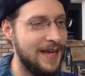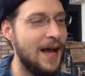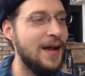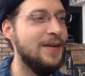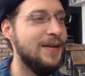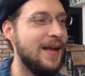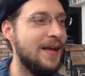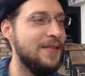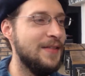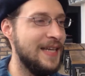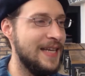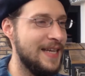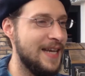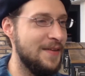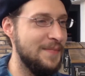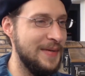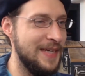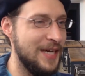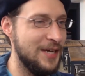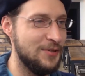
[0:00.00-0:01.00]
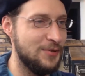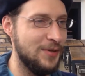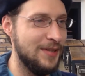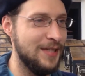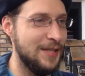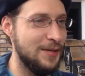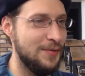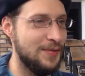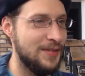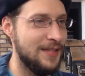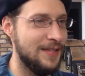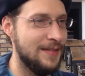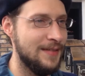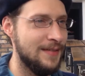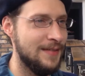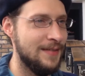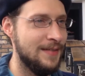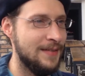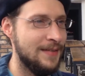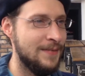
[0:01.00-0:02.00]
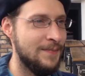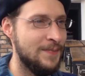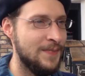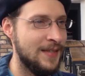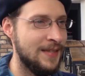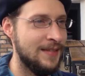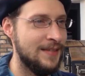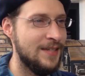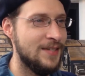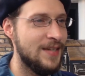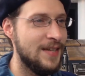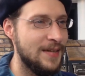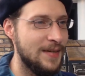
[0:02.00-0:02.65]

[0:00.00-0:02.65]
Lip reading: I think it gave me extra lift.